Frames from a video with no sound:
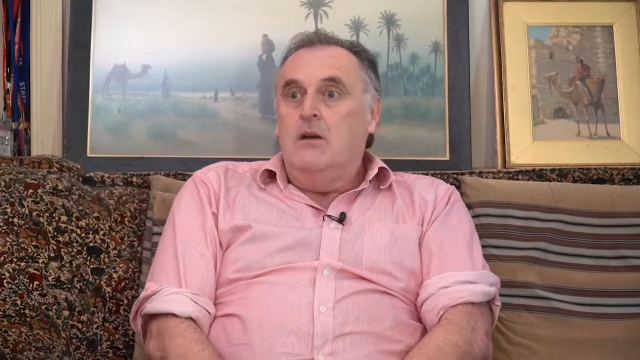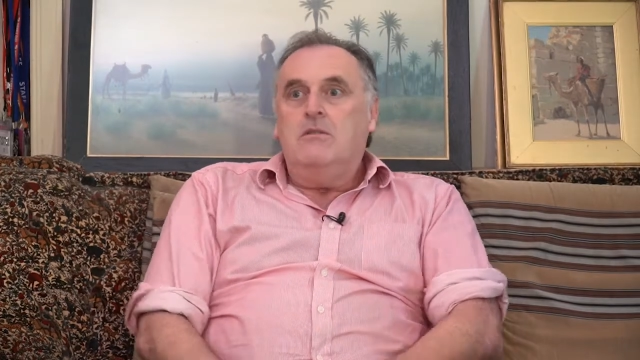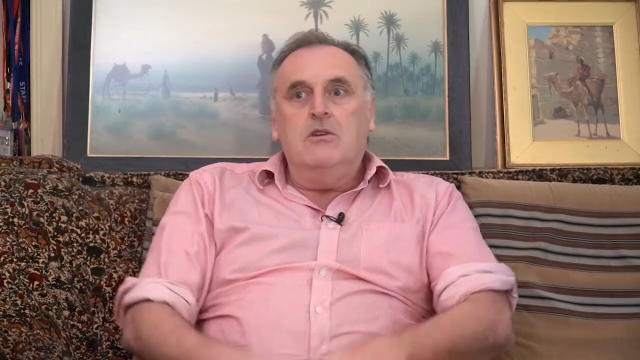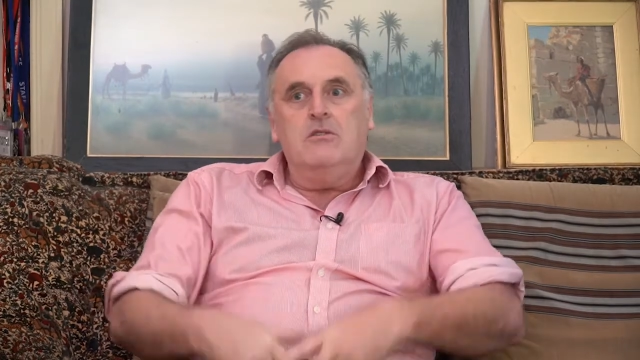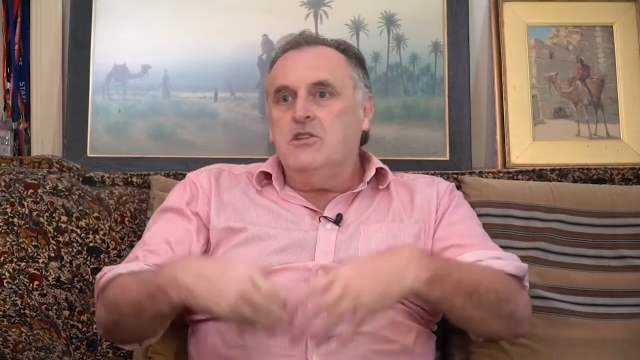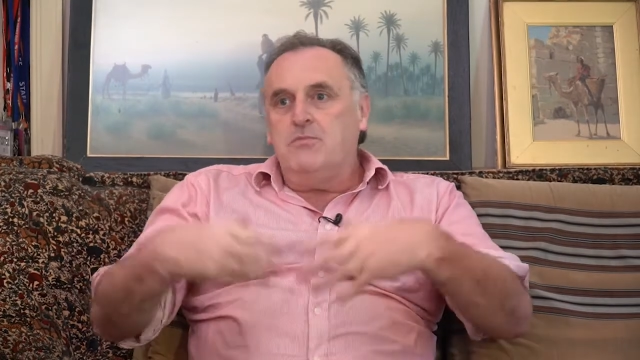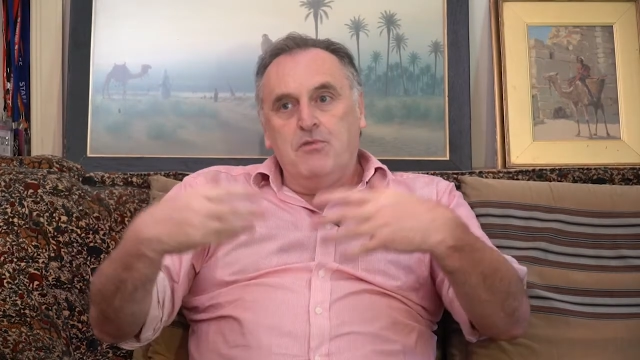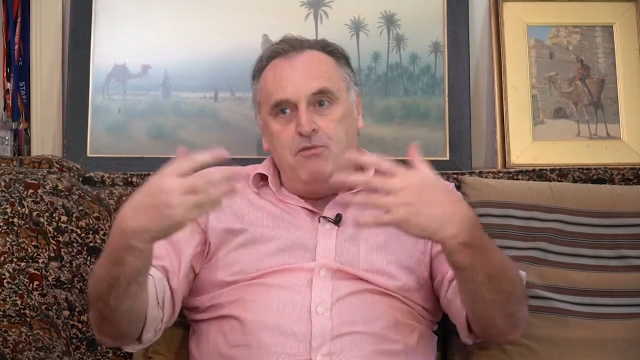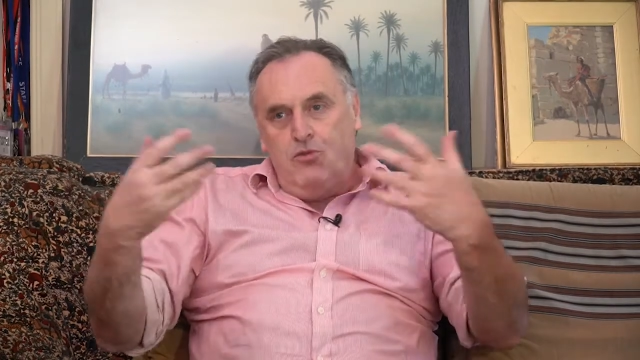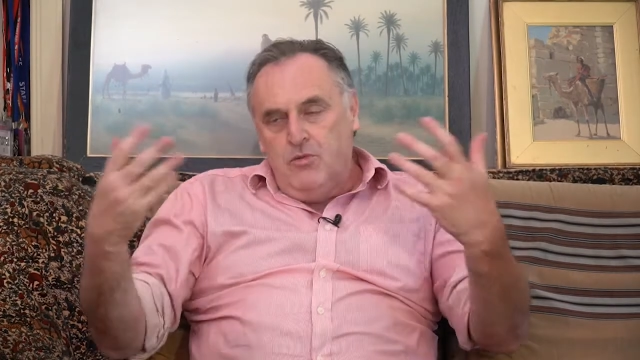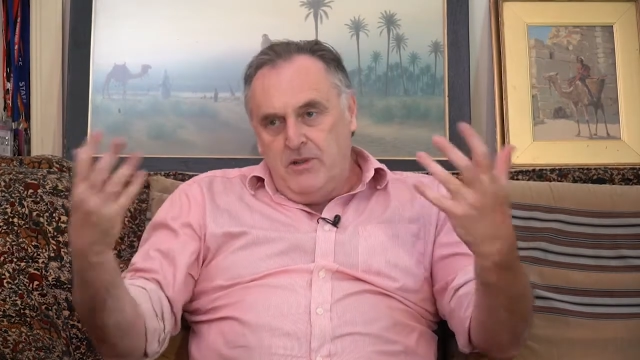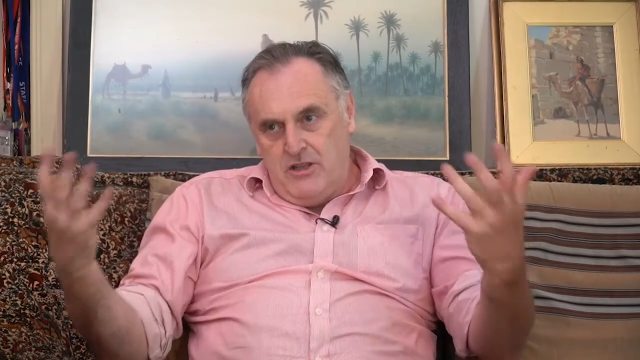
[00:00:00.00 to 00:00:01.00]
You're just
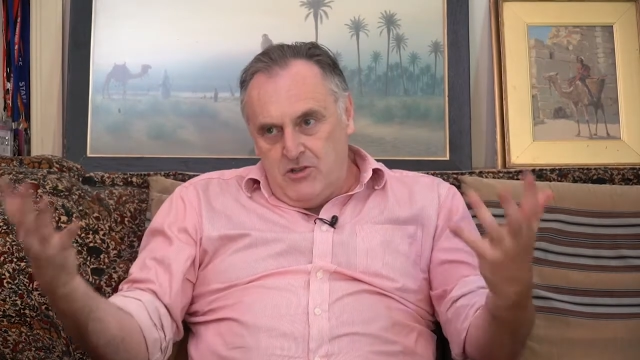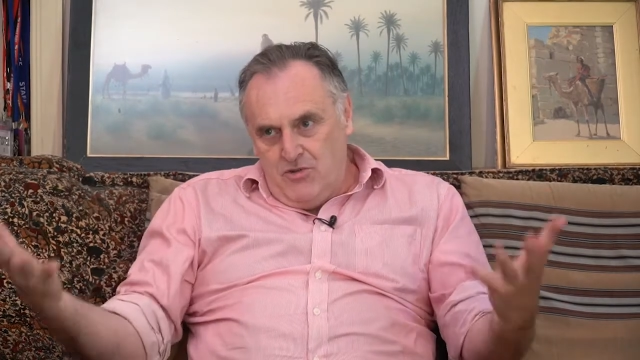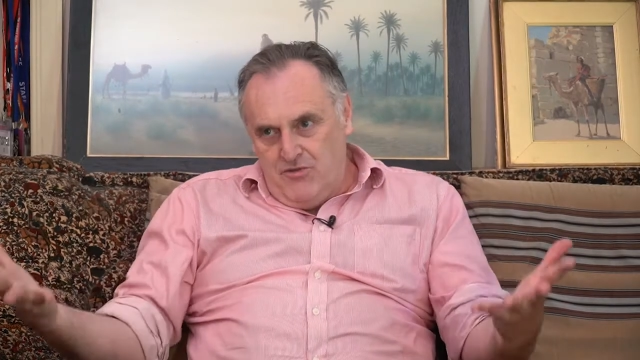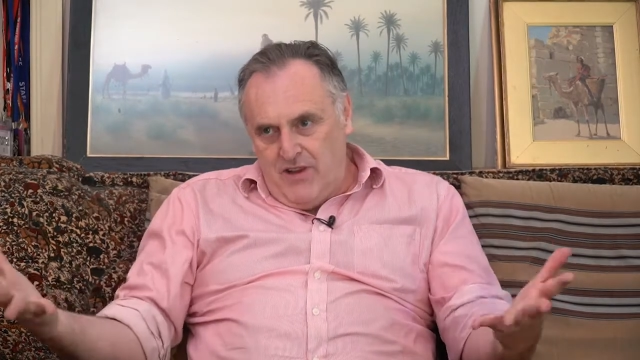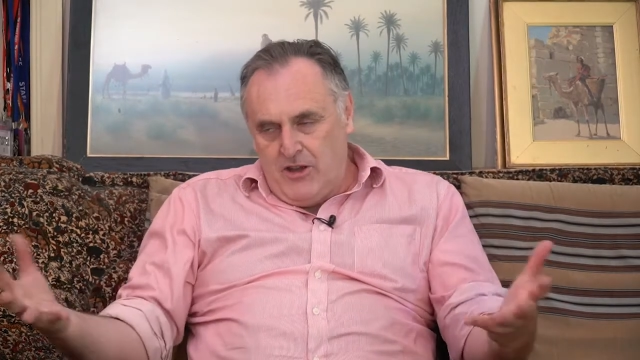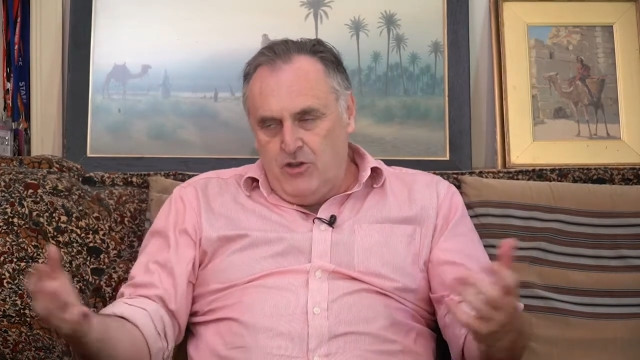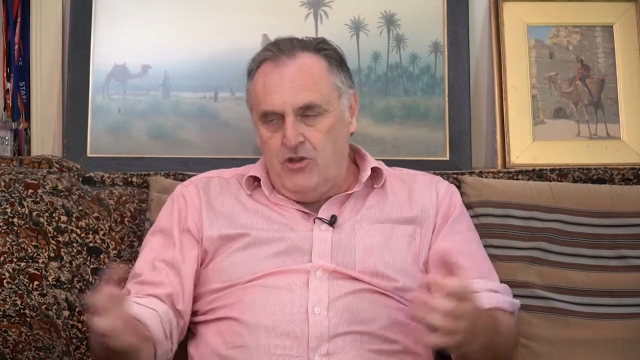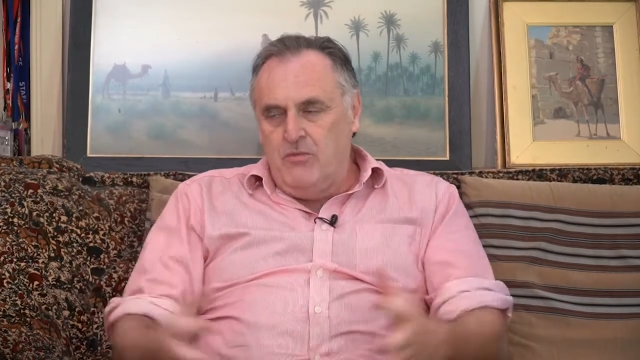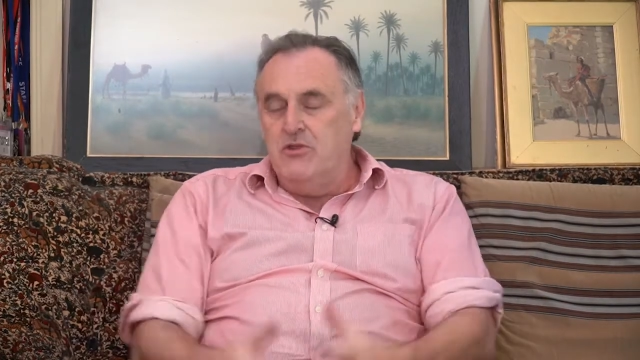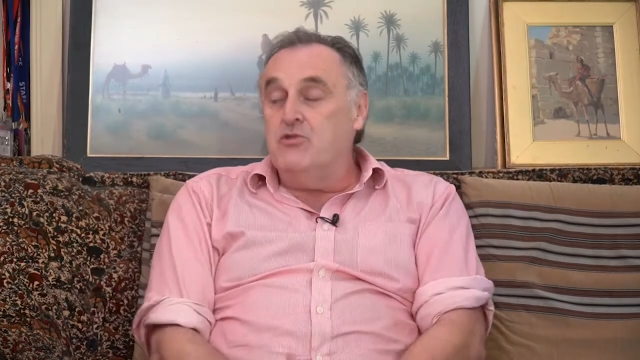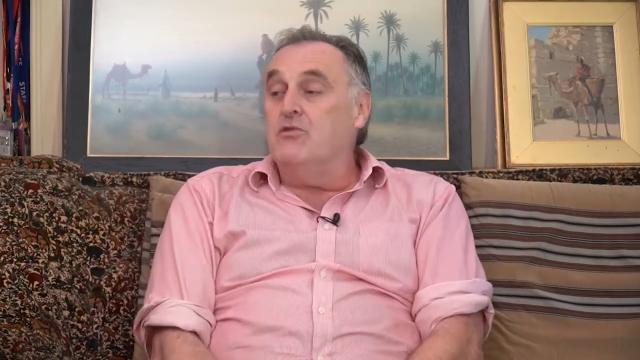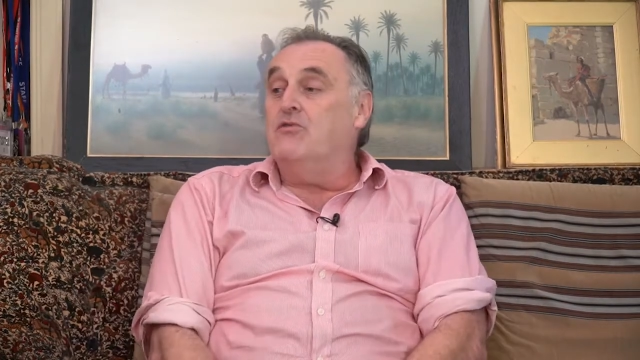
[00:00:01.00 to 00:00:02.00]
performing into a vacuum,
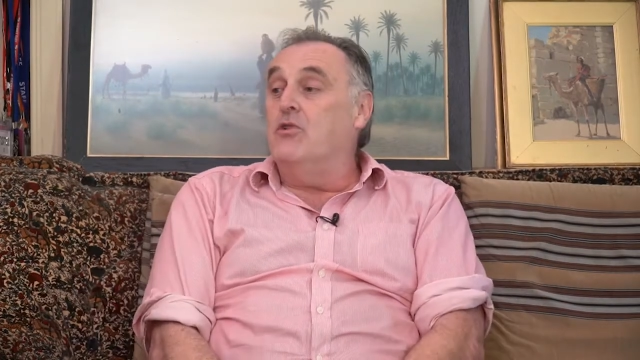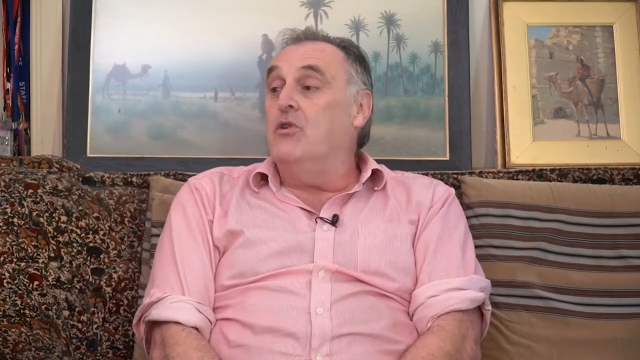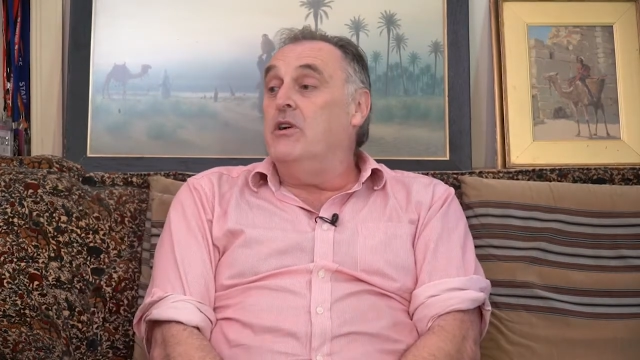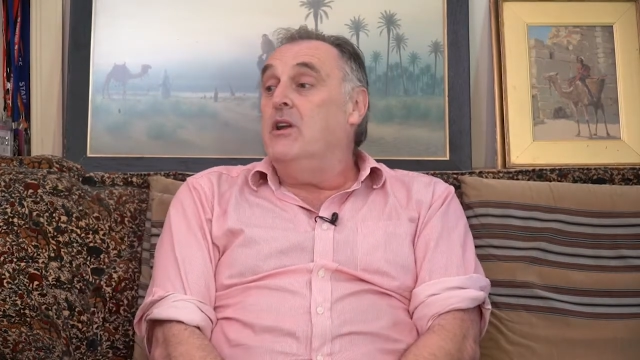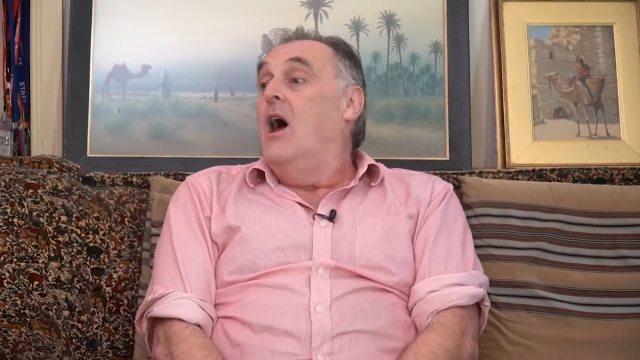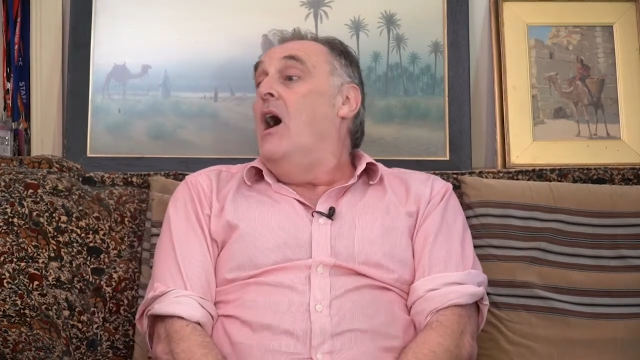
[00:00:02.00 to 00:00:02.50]
into a void,